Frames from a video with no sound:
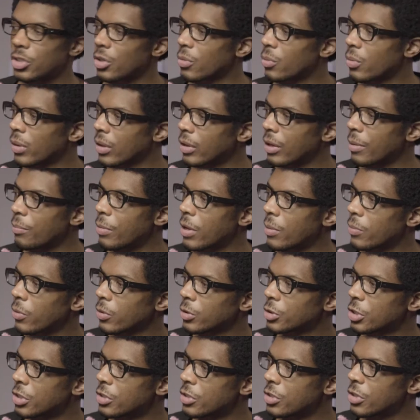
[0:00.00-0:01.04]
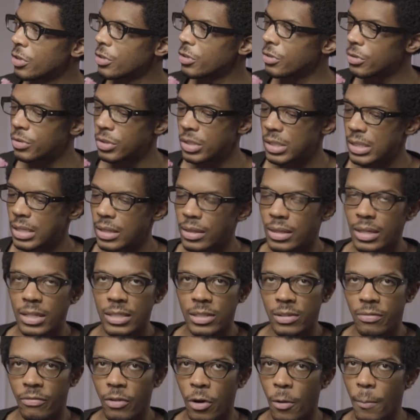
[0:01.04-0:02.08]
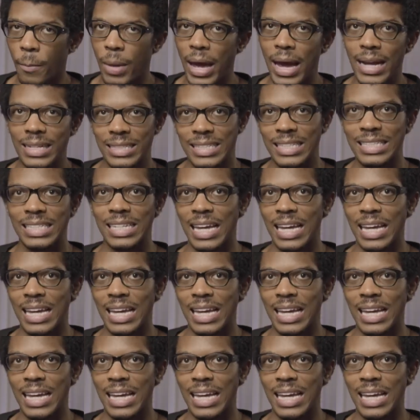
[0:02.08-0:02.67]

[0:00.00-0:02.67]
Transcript: So really people just used this film back to